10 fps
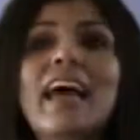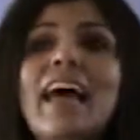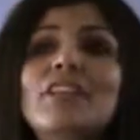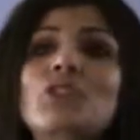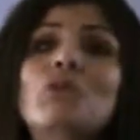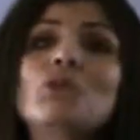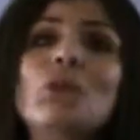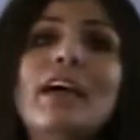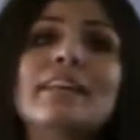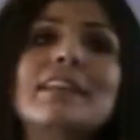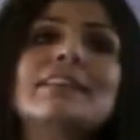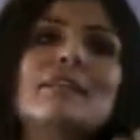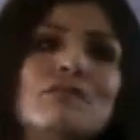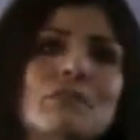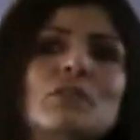and
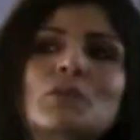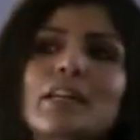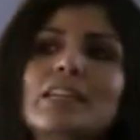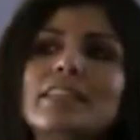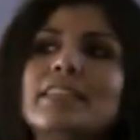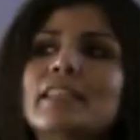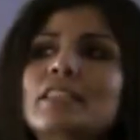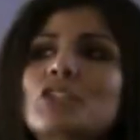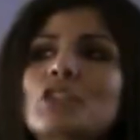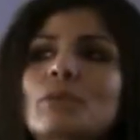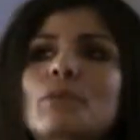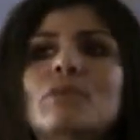give them Israeli citizenship,